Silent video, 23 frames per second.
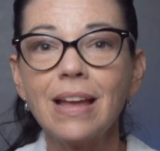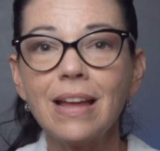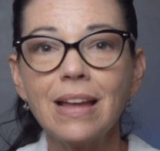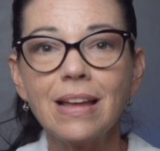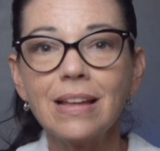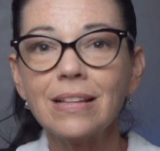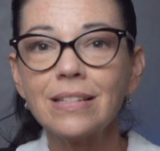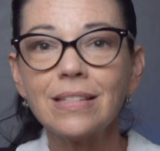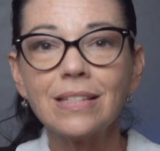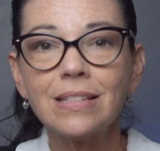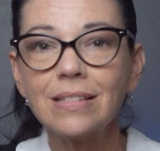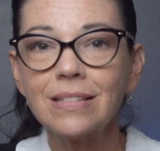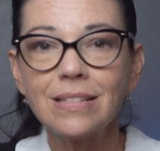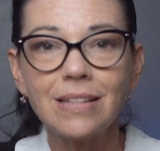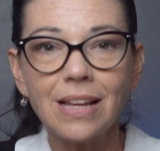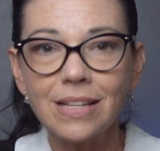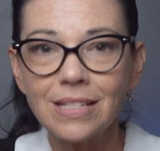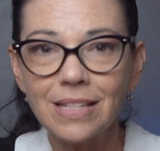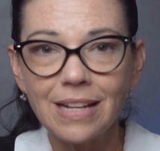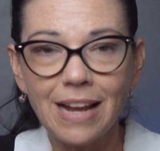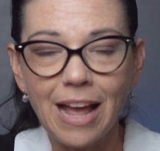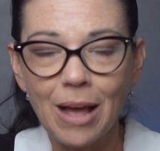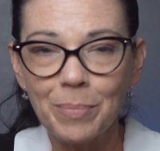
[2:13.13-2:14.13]
It
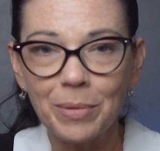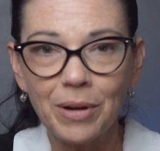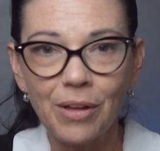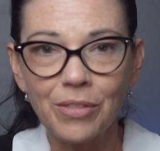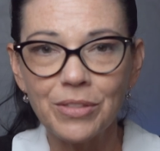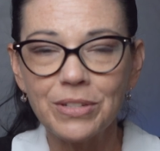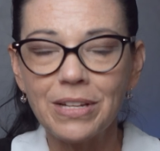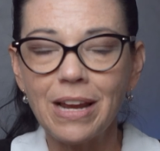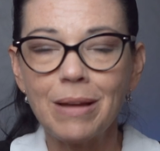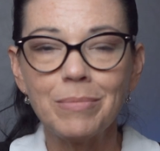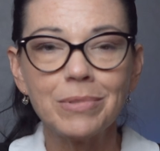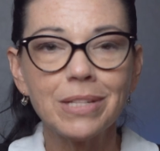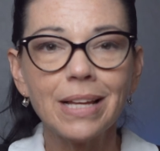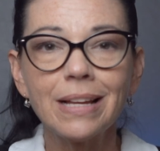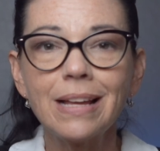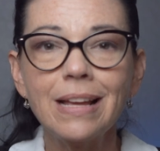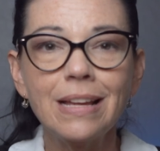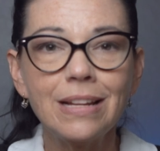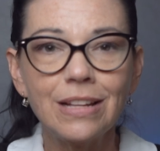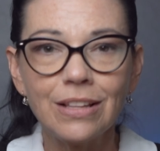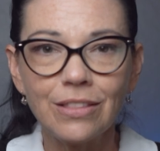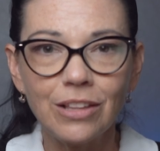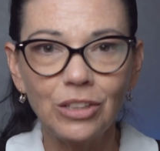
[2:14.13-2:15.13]
doesn't happen all the time. It's like
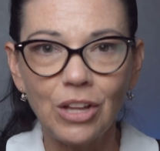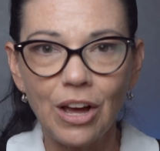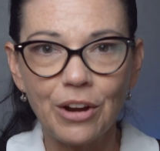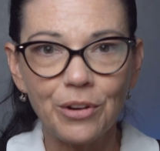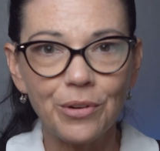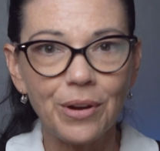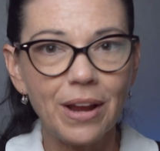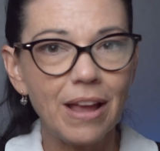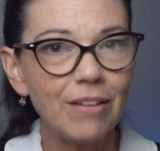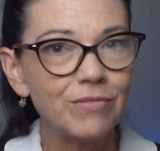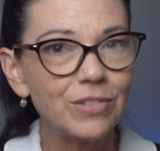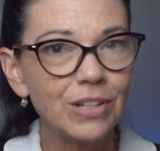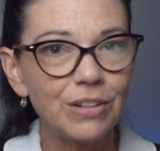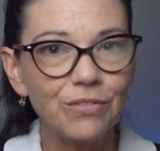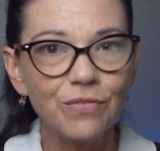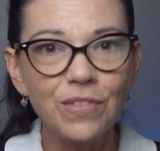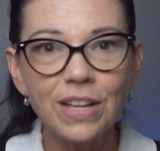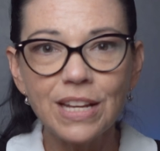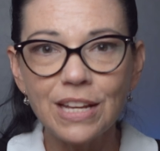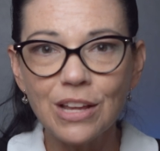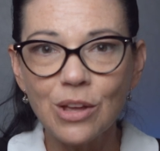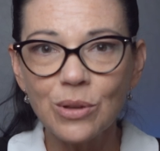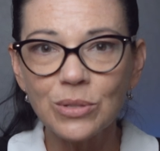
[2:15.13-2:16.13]
hitting the lottery. I've done
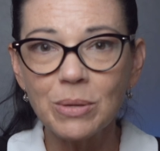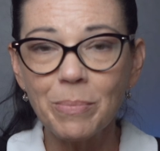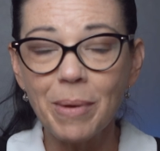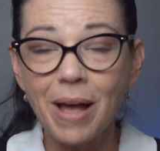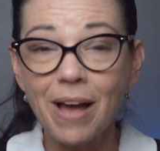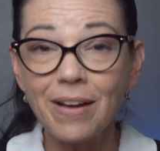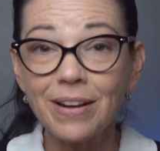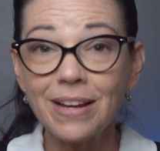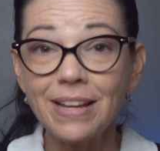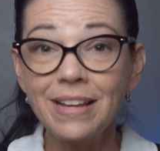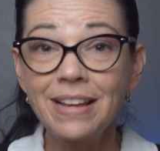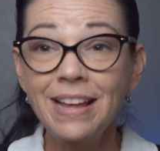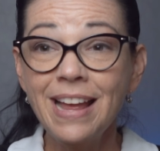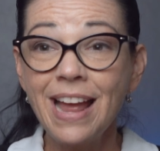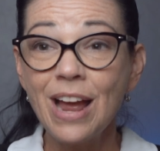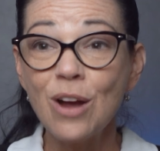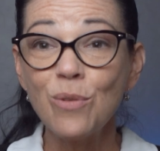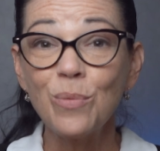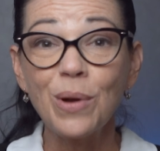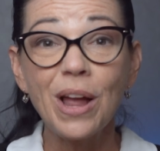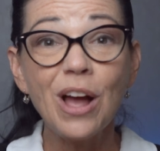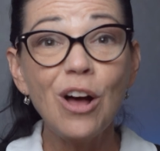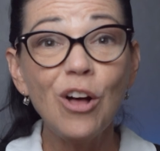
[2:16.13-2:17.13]
videos about it,
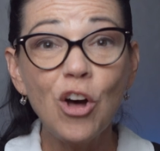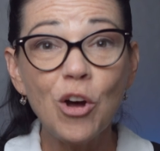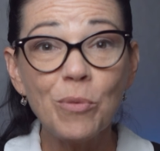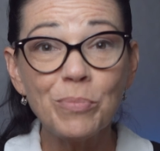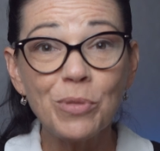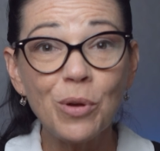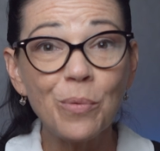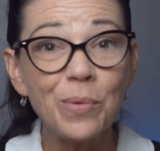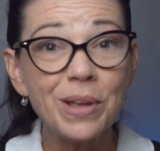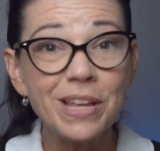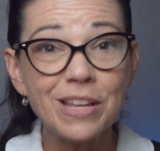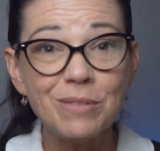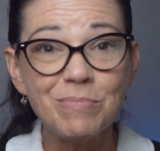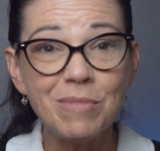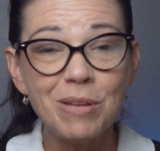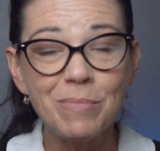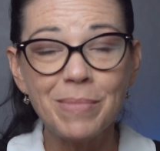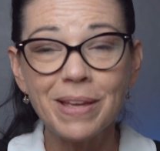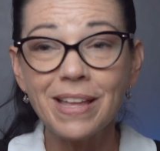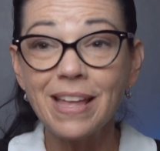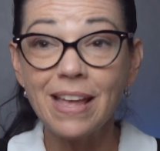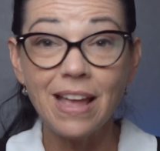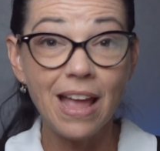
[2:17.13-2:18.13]
and we all hope that we can
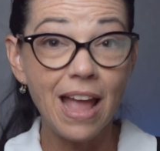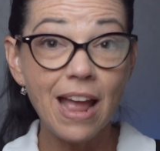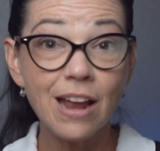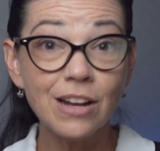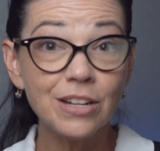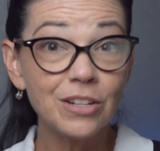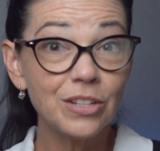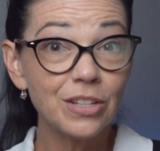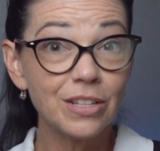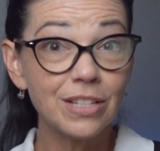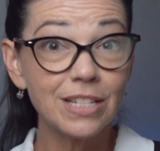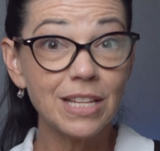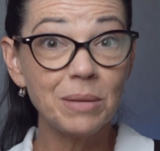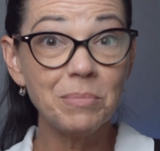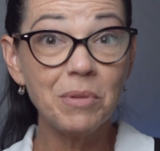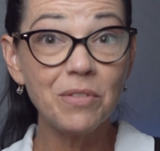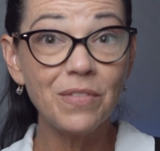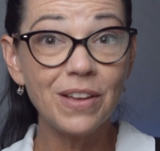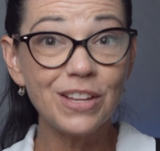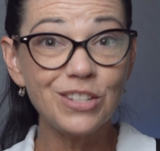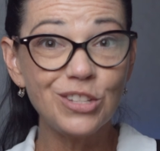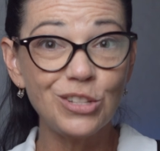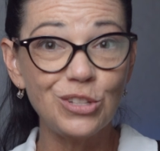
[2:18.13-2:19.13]
mimic it, and some
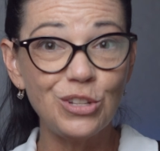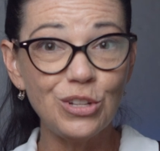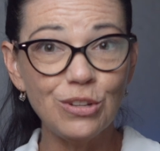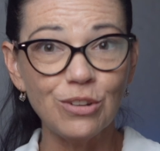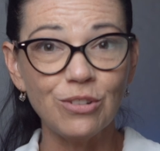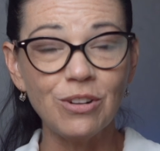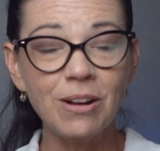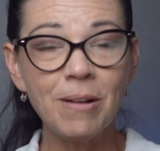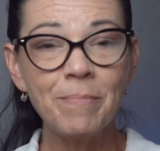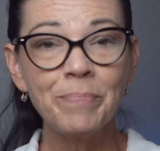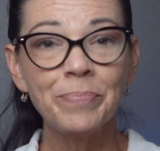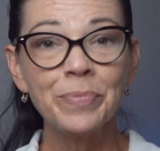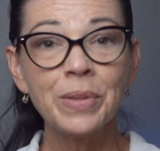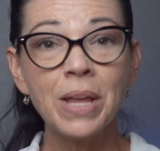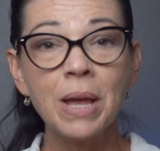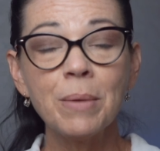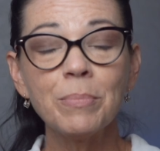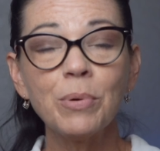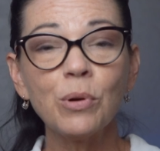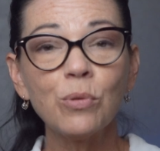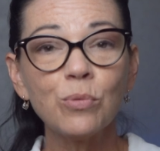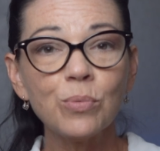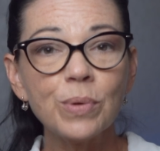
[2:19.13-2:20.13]
of us do.
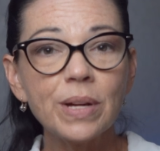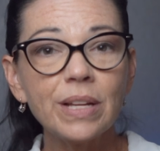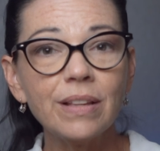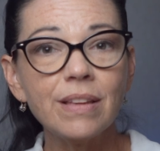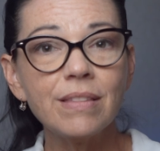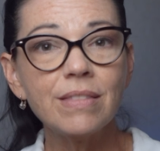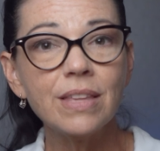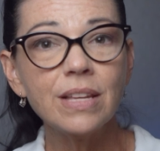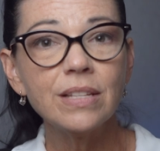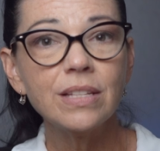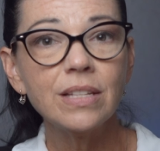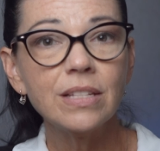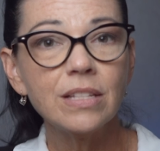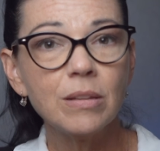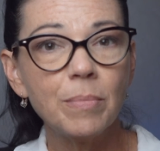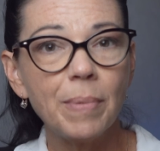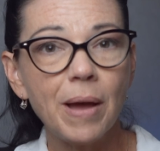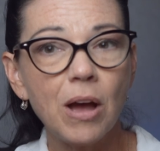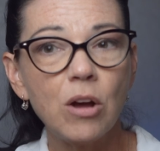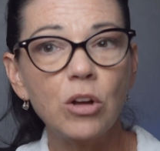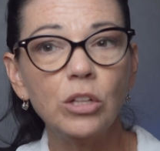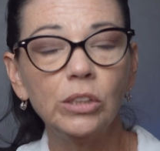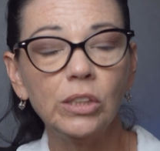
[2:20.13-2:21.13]
But really, this is
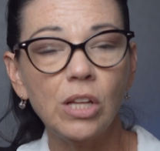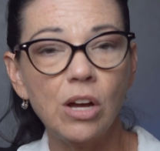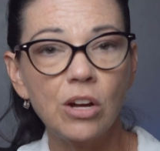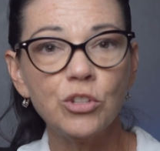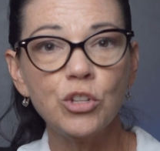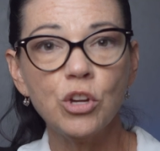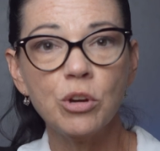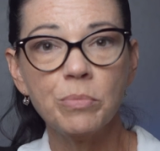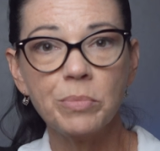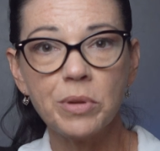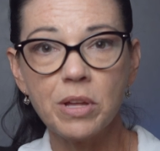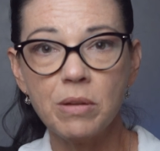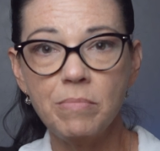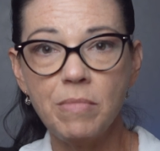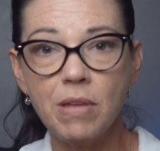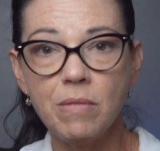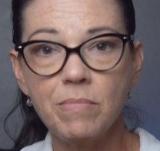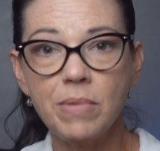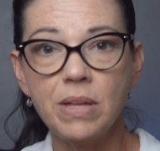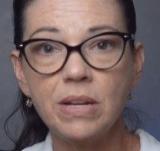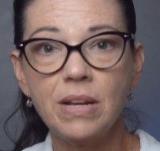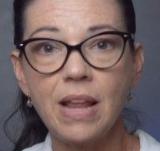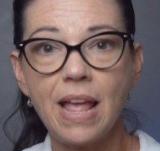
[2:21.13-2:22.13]
about a long-term
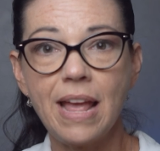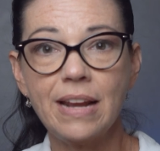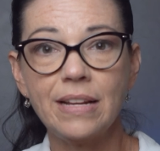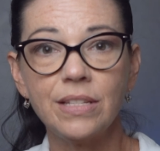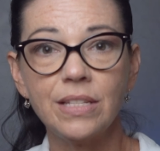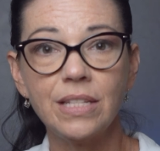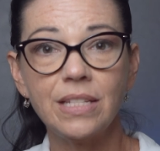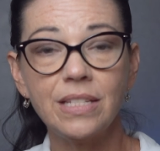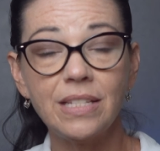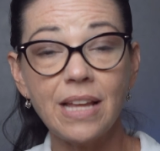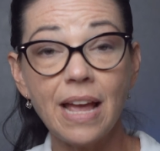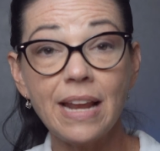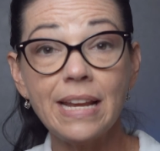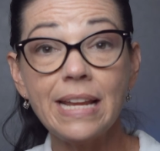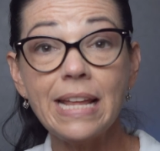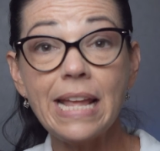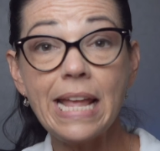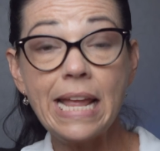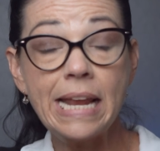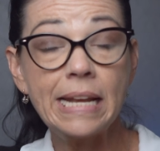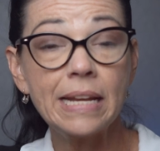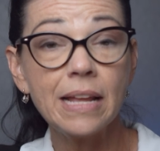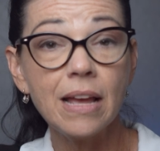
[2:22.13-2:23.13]
commitment and a
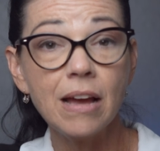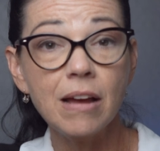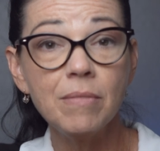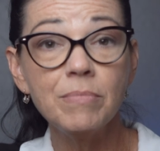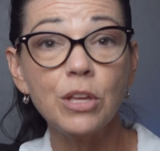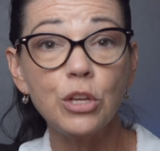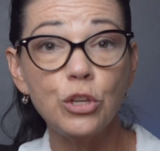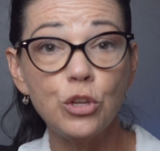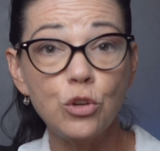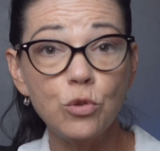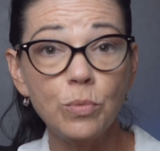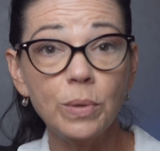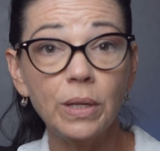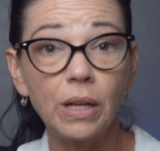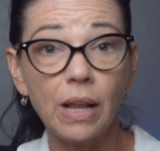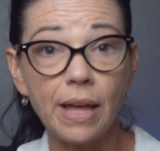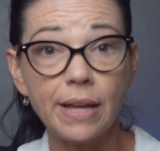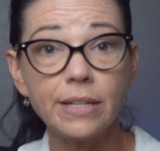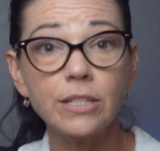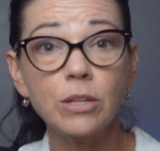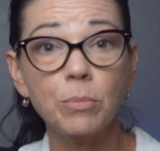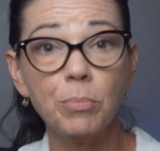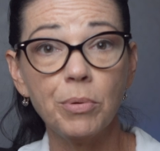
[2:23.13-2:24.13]
steady income that you would
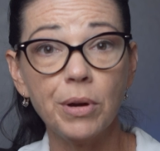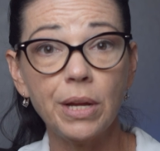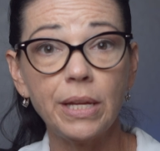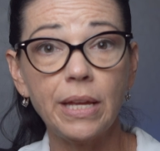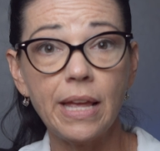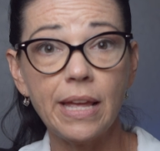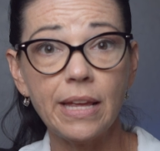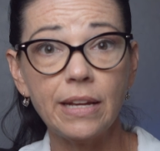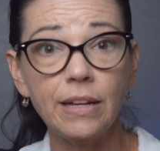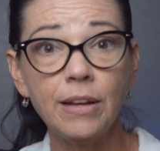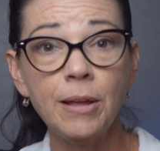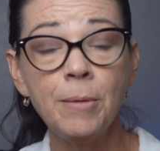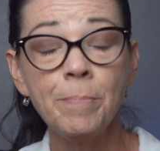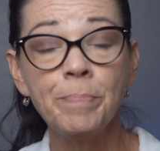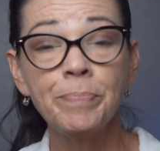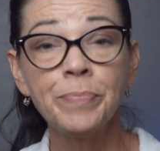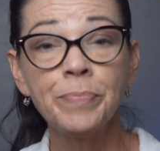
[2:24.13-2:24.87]
like to bring in.